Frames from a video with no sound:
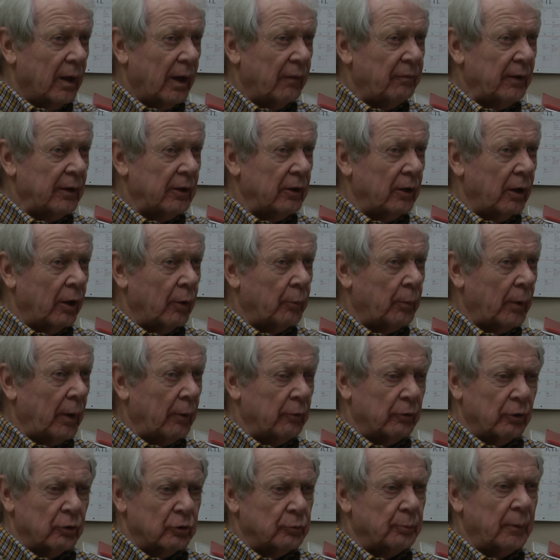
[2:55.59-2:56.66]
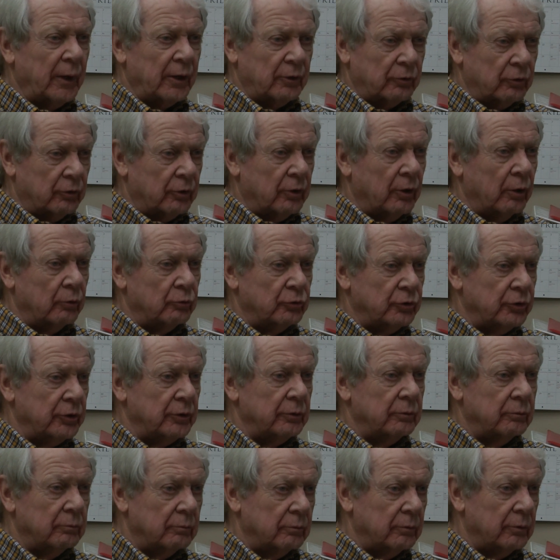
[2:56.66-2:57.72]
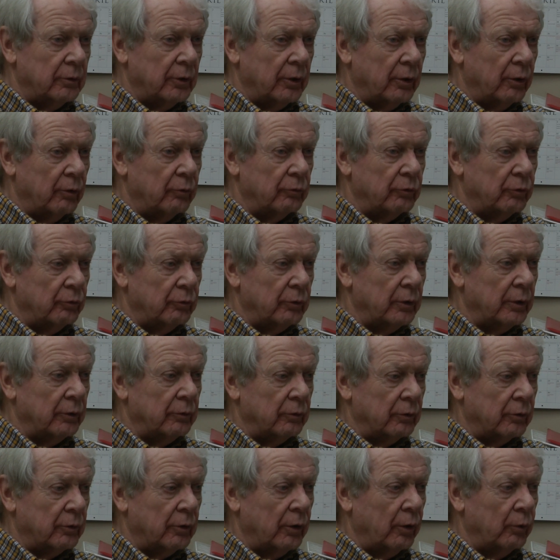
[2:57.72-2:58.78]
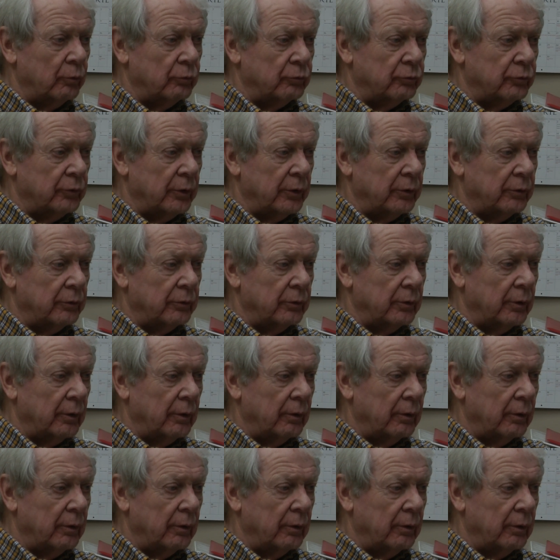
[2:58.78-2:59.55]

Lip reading: I think it all probably goes back to coaching. You get a coach that